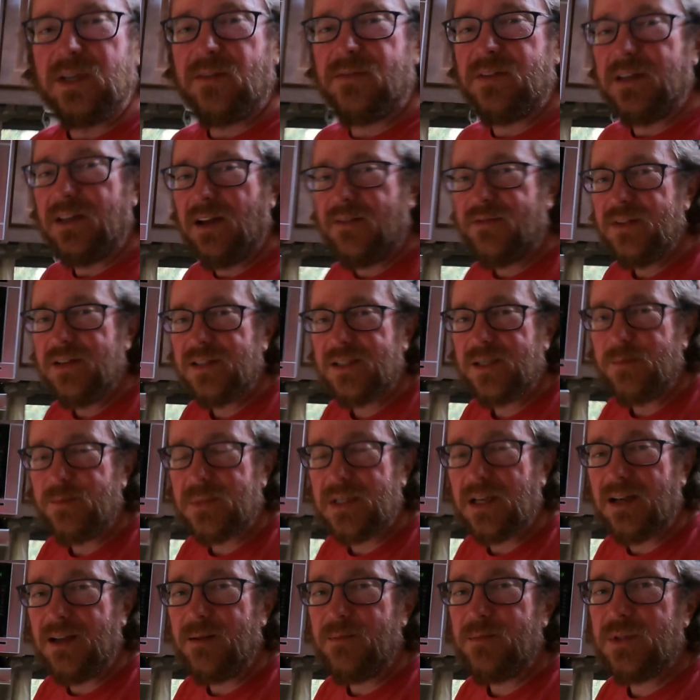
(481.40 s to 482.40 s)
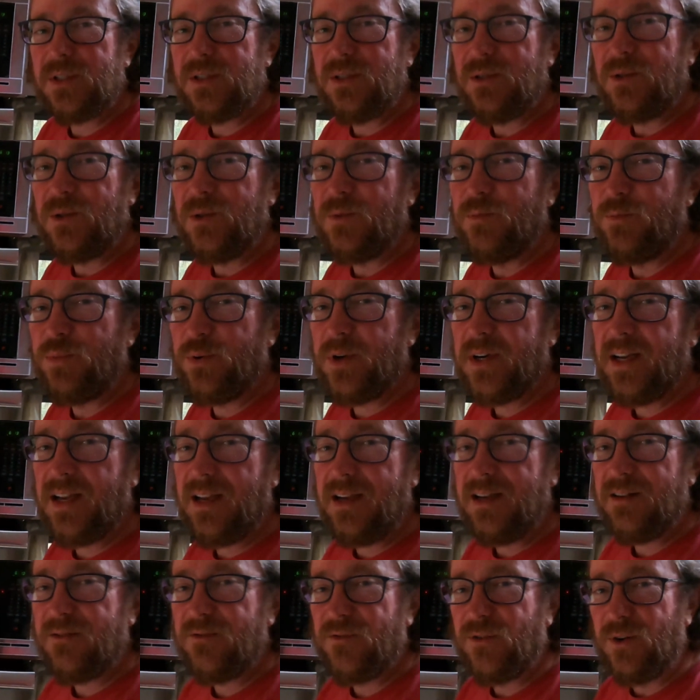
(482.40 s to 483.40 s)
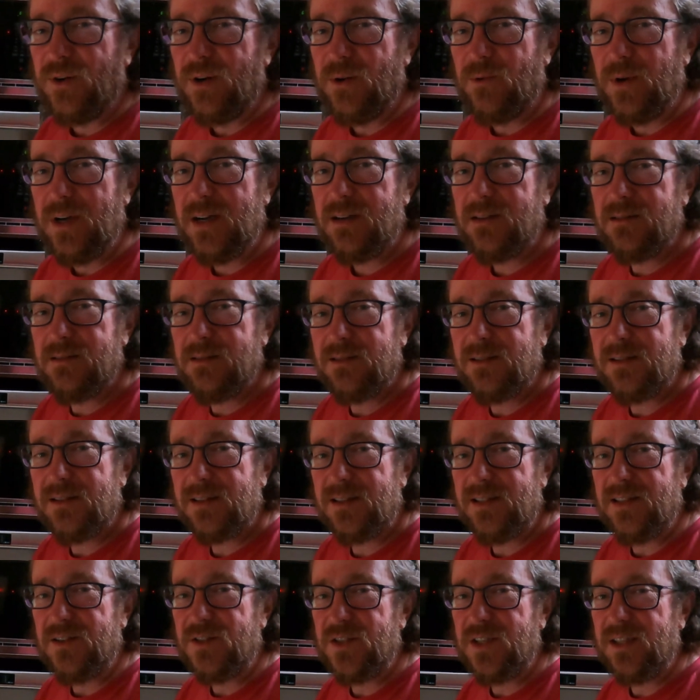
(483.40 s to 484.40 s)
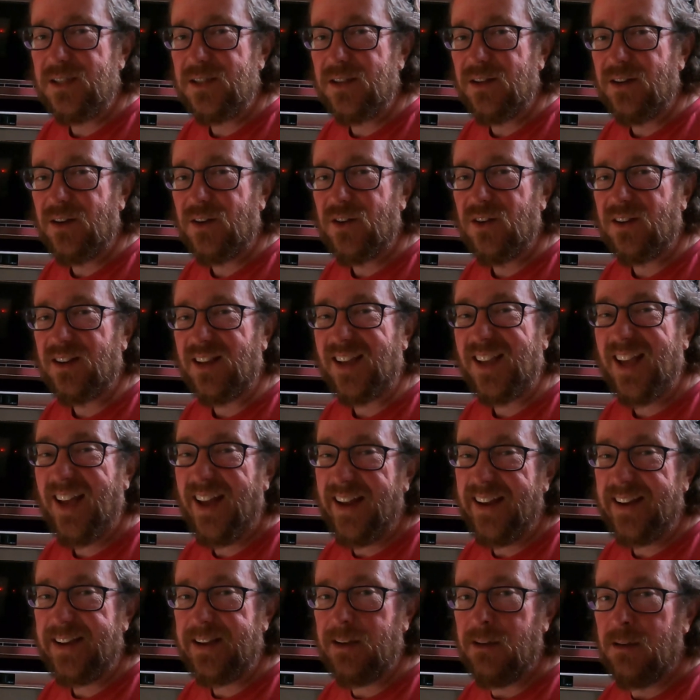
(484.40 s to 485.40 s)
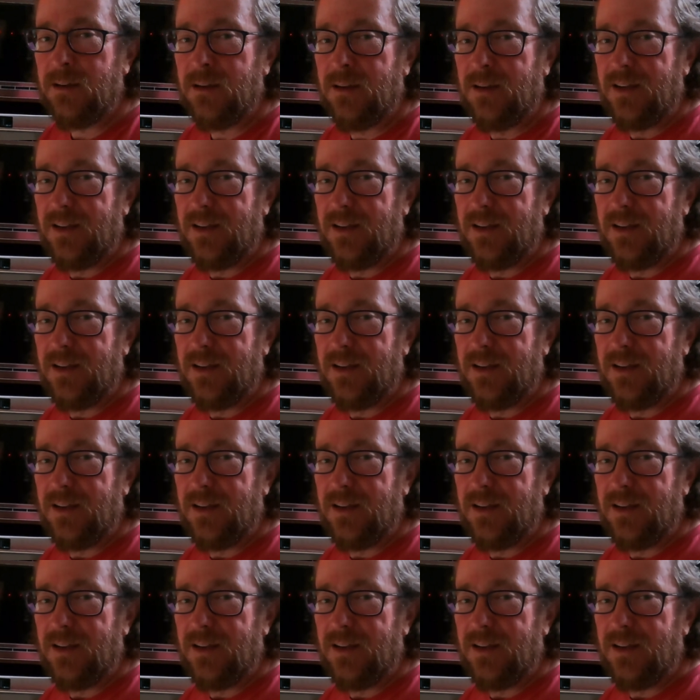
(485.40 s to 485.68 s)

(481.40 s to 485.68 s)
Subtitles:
we'll give the oven some time to preheat for Noelle, since she's going to cook a cake.